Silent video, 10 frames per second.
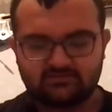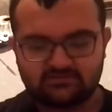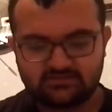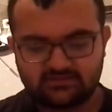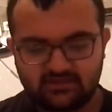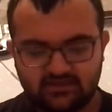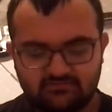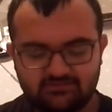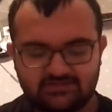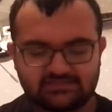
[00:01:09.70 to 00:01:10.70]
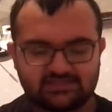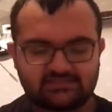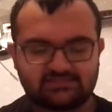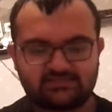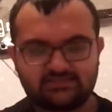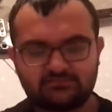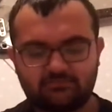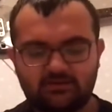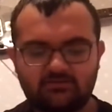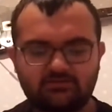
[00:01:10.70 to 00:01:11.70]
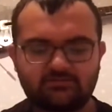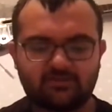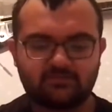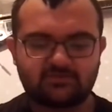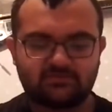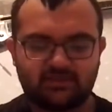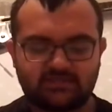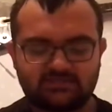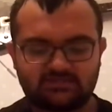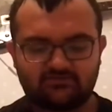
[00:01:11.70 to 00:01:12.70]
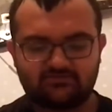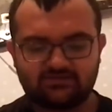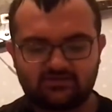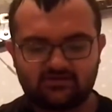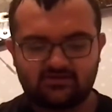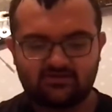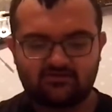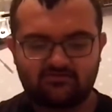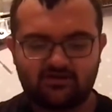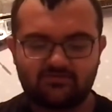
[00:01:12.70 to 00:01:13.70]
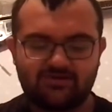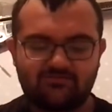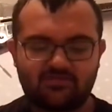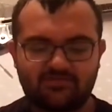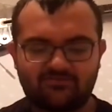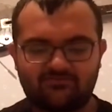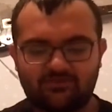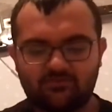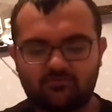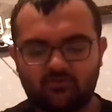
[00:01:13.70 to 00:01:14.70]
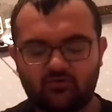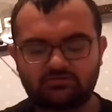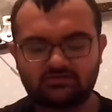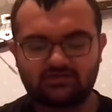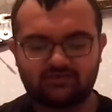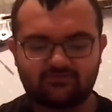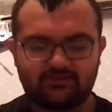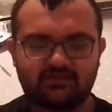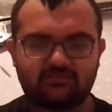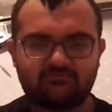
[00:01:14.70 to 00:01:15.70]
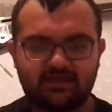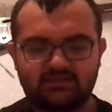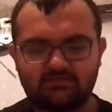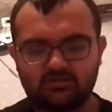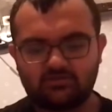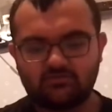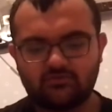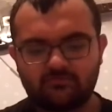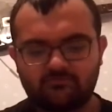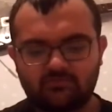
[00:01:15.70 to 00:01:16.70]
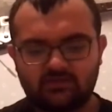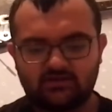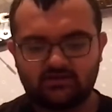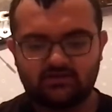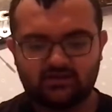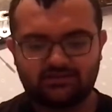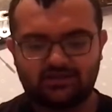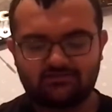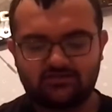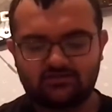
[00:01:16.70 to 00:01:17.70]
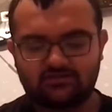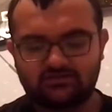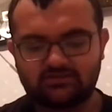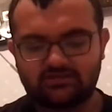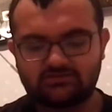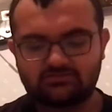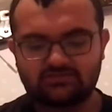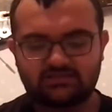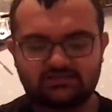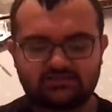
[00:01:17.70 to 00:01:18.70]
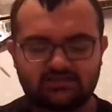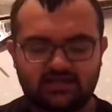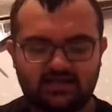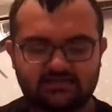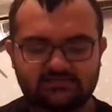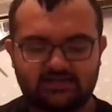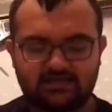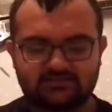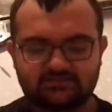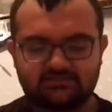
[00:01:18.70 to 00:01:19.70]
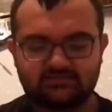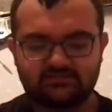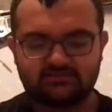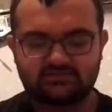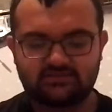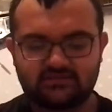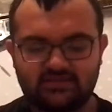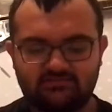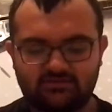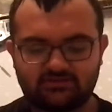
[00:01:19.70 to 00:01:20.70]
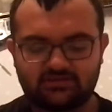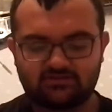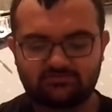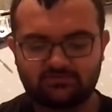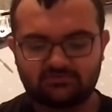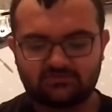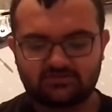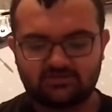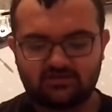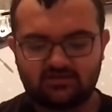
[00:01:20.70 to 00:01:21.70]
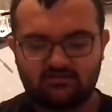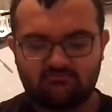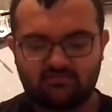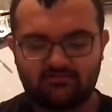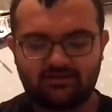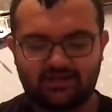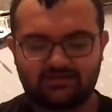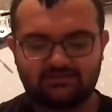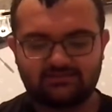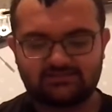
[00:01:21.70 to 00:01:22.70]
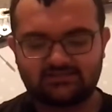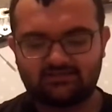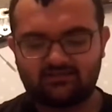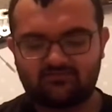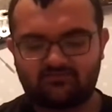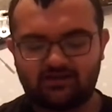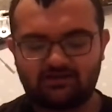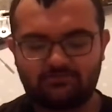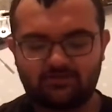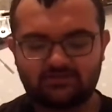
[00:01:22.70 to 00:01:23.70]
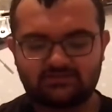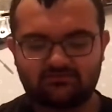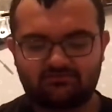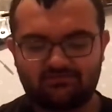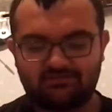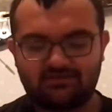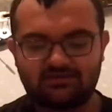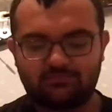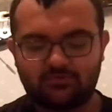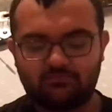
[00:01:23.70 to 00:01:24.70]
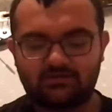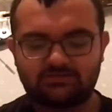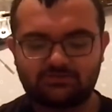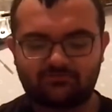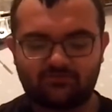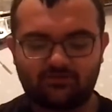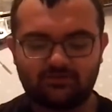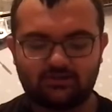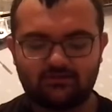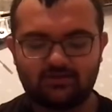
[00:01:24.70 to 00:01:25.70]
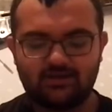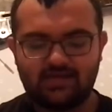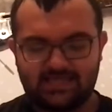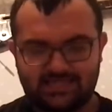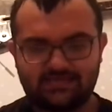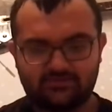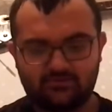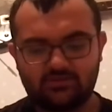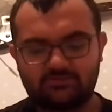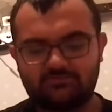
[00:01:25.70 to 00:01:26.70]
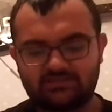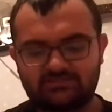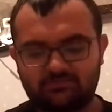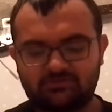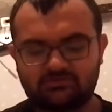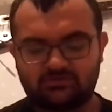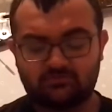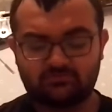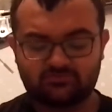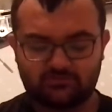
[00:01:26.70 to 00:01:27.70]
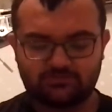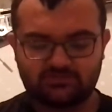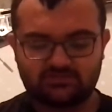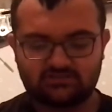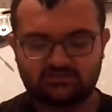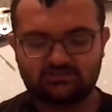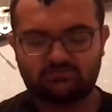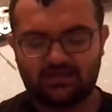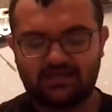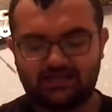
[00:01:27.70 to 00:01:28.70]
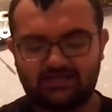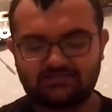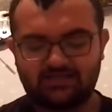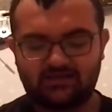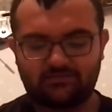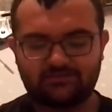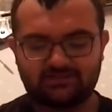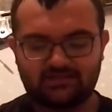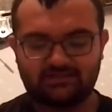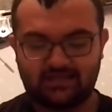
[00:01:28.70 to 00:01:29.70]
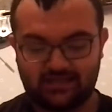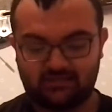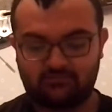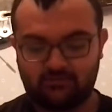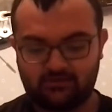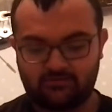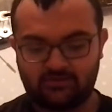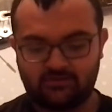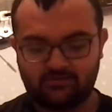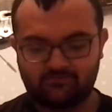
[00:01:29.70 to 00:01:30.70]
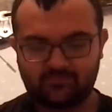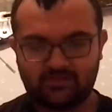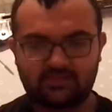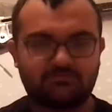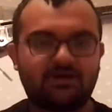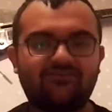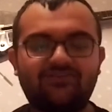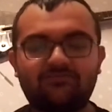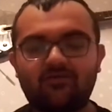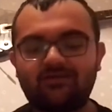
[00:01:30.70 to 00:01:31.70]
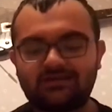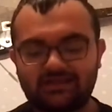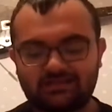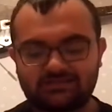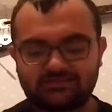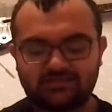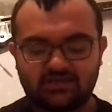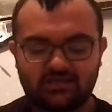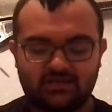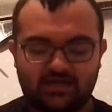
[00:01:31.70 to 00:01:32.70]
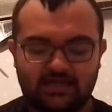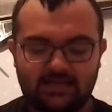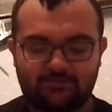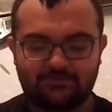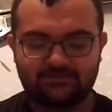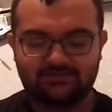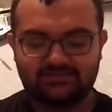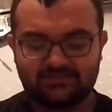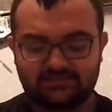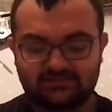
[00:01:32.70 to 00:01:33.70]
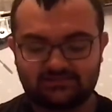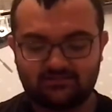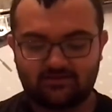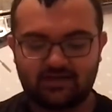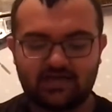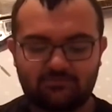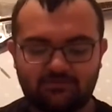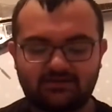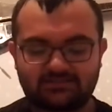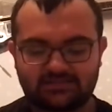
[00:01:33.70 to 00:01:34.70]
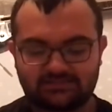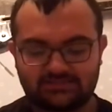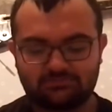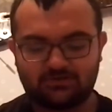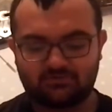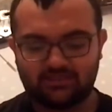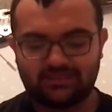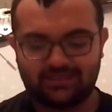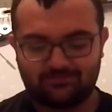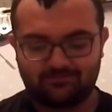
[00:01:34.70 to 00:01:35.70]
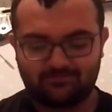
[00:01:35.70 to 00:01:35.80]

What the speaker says: To think when the Cessna's wheels bumped the makeshift runway, womenfolk walked uncovered, and the men knew nothing of their godly duties. I started them on the Gospels. Marianne instilled the final points of feminine deportment. Before long, they knew the principal scriptures by heart and could recite the Hail Mary in the perfect broken English our predecessors bequeathed them.